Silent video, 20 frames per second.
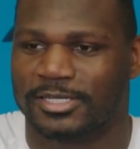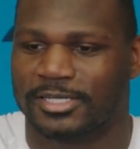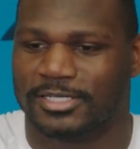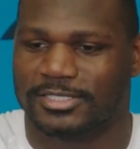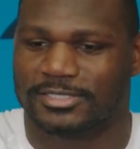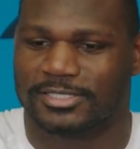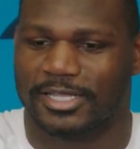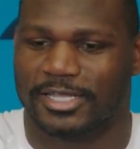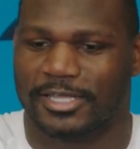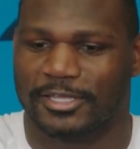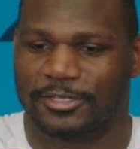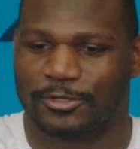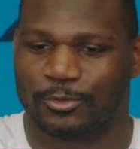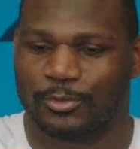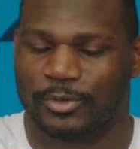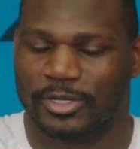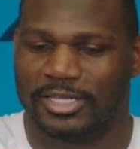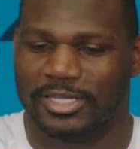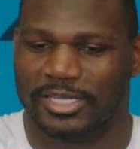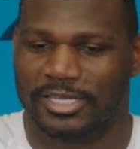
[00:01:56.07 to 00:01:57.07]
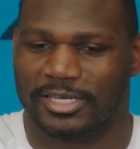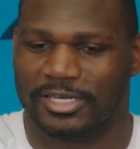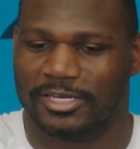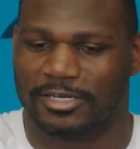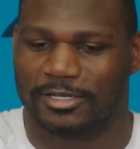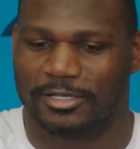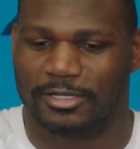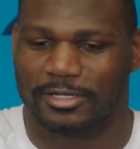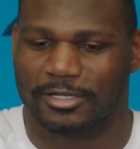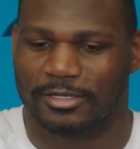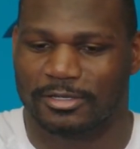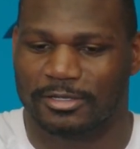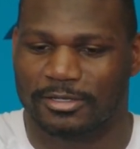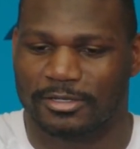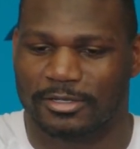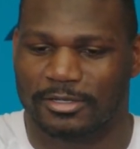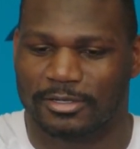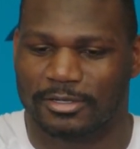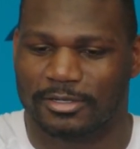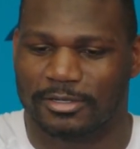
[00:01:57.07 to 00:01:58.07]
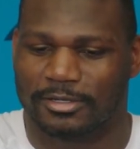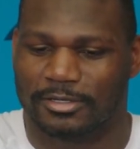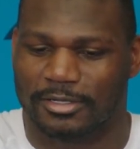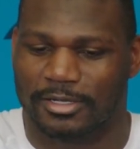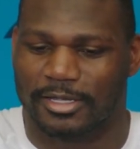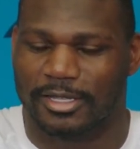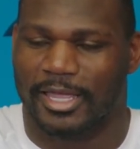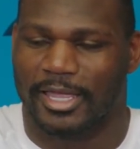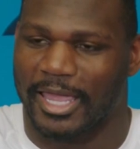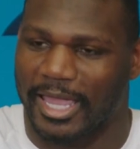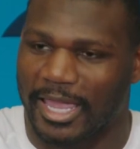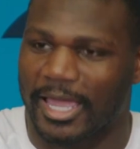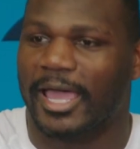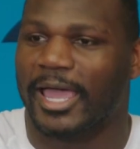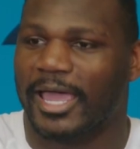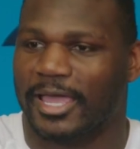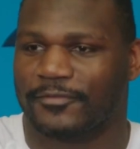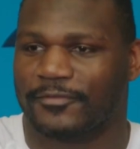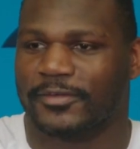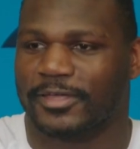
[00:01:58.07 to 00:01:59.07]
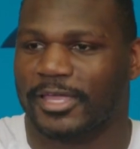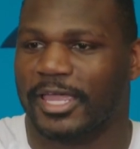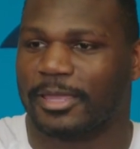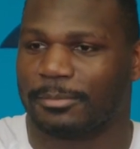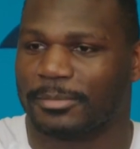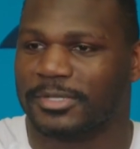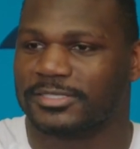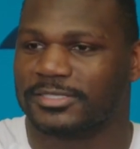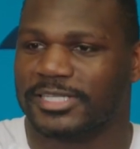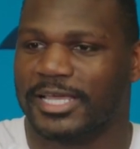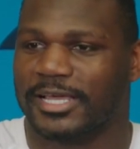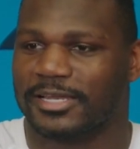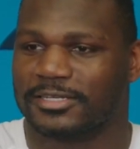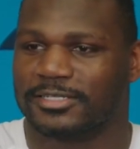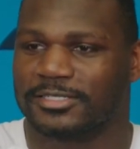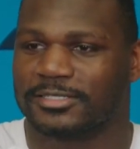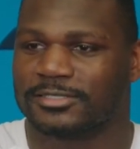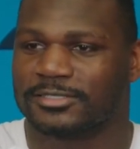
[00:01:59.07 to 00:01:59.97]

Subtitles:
It's like you're really getting in a half-a-game mentality.